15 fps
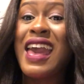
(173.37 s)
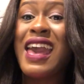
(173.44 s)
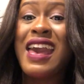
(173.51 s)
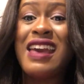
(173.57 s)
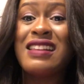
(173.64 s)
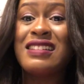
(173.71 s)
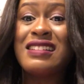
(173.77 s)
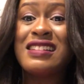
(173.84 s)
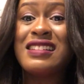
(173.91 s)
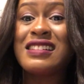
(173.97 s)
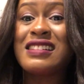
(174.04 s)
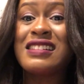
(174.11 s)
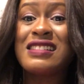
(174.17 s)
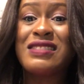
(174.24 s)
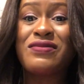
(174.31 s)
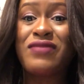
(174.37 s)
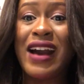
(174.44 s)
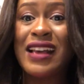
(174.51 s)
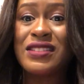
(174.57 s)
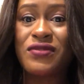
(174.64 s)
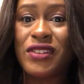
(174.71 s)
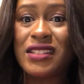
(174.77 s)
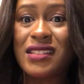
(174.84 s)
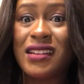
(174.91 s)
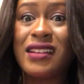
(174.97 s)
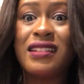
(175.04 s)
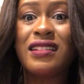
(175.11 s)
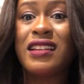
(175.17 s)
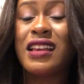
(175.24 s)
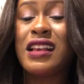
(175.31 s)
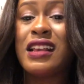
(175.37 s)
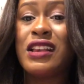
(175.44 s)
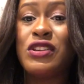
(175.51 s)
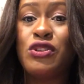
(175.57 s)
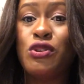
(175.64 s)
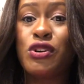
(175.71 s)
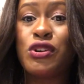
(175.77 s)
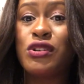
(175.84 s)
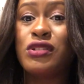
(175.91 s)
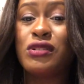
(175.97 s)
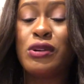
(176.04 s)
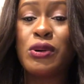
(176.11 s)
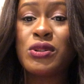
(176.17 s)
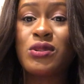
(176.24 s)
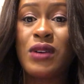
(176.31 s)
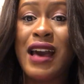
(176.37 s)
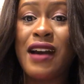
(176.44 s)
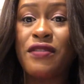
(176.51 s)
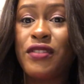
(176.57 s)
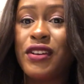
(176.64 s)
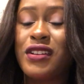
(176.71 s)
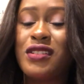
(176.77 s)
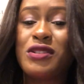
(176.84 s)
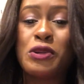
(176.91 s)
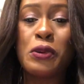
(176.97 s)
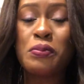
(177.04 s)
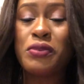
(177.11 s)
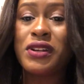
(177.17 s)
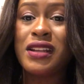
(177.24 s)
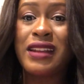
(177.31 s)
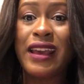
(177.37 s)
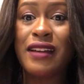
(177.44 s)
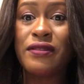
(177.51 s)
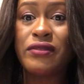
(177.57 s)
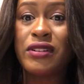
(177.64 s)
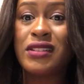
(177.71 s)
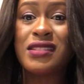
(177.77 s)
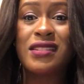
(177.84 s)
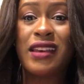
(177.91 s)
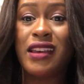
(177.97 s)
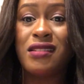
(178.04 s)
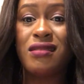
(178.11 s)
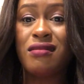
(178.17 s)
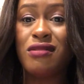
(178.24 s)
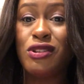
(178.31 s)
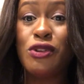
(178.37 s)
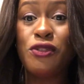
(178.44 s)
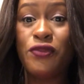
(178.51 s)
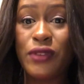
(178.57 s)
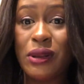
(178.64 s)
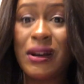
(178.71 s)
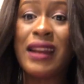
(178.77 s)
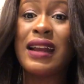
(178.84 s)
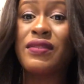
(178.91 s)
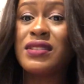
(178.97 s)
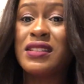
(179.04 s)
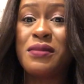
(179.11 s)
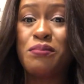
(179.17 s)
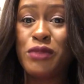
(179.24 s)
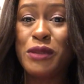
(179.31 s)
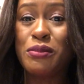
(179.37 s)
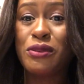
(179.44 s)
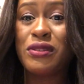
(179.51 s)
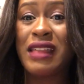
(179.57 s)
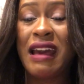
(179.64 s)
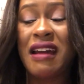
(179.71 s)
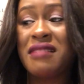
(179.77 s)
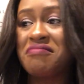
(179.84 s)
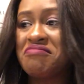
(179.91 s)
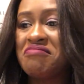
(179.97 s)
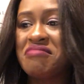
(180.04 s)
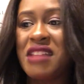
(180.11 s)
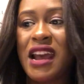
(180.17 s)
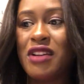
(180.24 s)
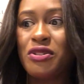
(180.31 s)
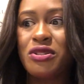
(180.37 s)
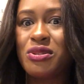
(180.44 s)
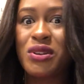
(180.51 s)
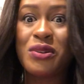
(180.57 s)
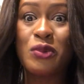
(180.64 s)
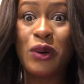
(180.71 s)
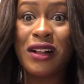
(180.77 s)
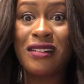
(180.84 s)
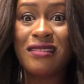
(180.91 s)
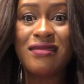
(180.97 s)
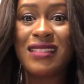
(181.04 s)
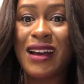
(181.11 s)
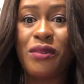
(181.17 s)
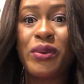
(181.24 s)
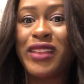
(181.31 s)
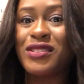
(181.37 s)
and vice versa. You could go to Harvard, don't put in effort, and you fail. And I've seen people that are not doing well that